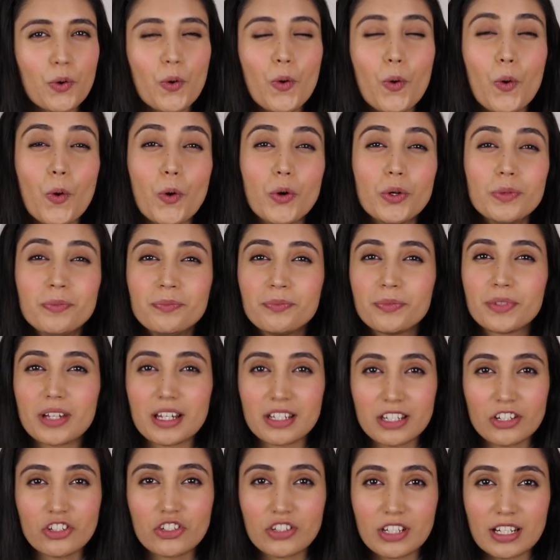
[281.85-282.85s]
Or,
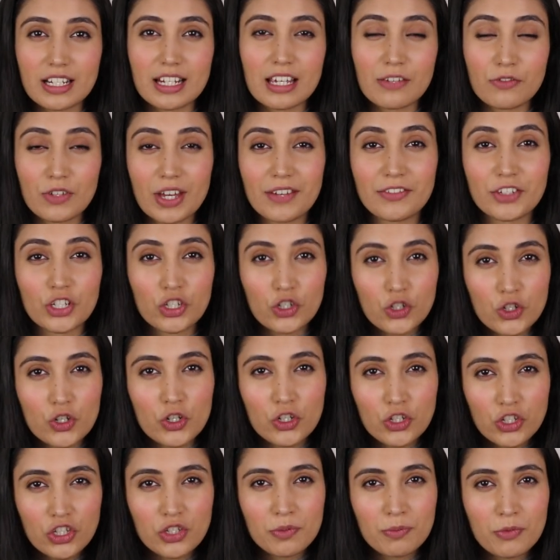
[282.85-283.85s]
additionally, if you have a
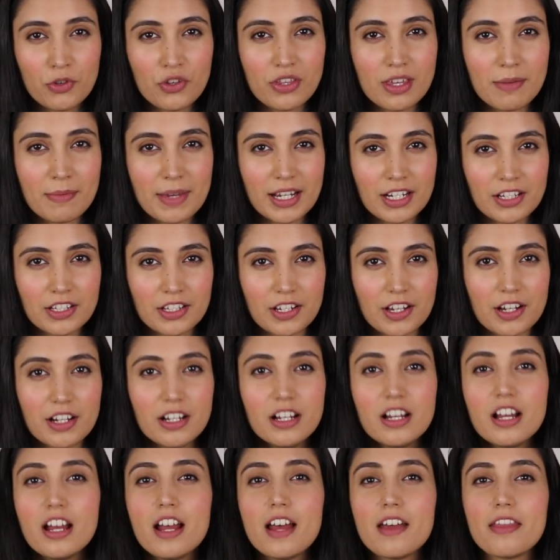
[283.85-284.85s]
good smoothie
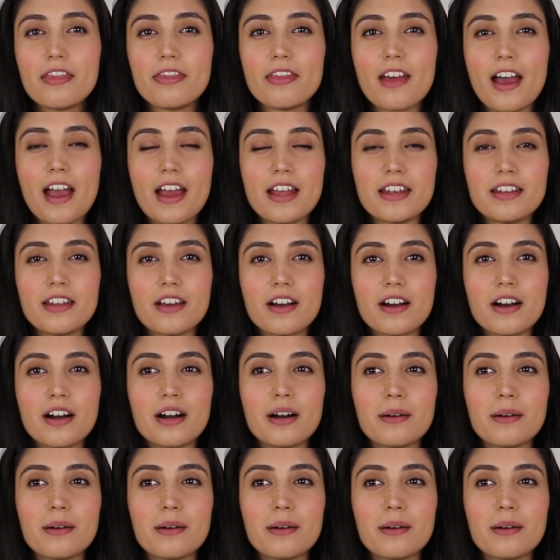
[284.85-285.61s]
mixer, then